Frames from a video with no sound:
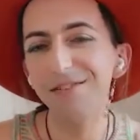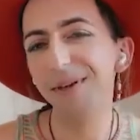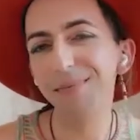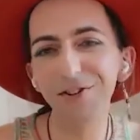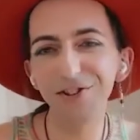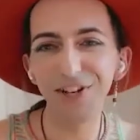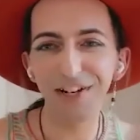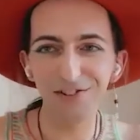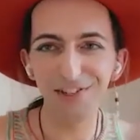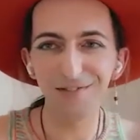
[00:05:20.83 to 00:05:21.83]
Maybe you're a
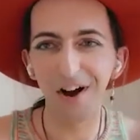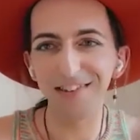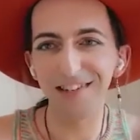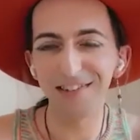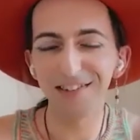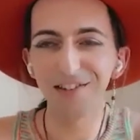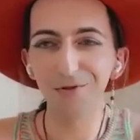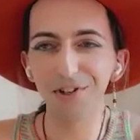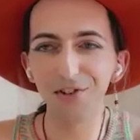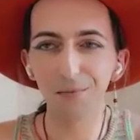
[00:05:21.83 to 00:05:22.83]
generative artist and you
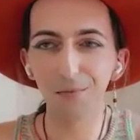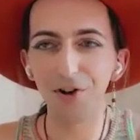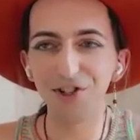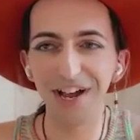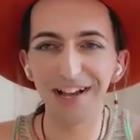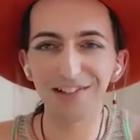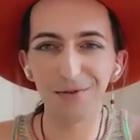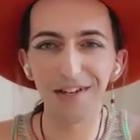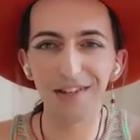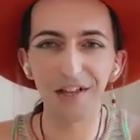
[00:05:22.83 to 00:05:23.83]
want to do a project
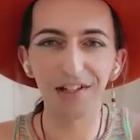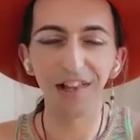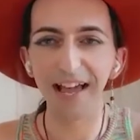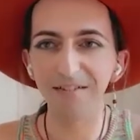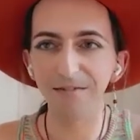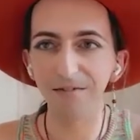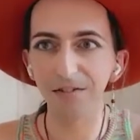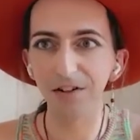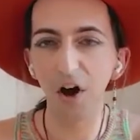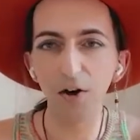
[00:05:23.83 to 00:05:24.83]
with a live
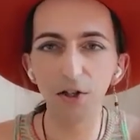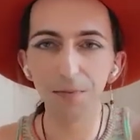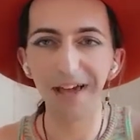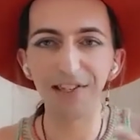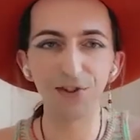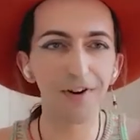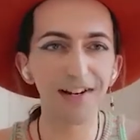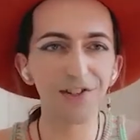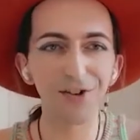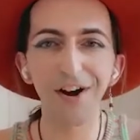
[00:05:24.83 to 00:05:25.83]
code-based
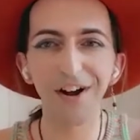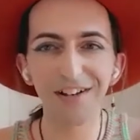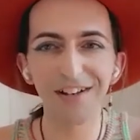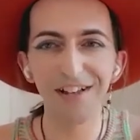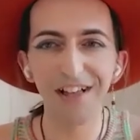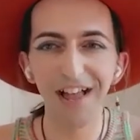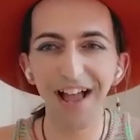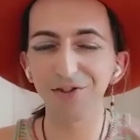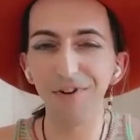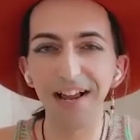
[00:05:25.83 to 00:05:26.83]
renderer
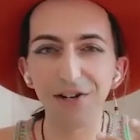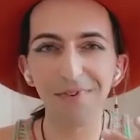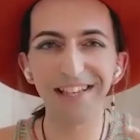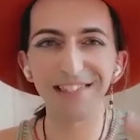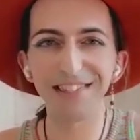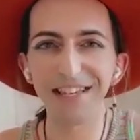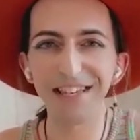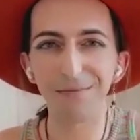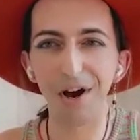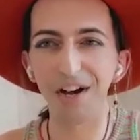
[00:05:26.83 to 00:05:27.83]
and a randomized
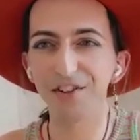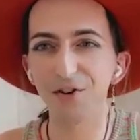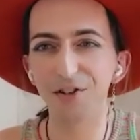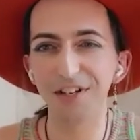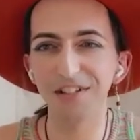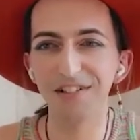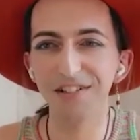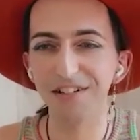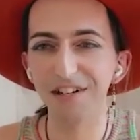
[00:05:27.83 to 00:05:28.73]
seed per token,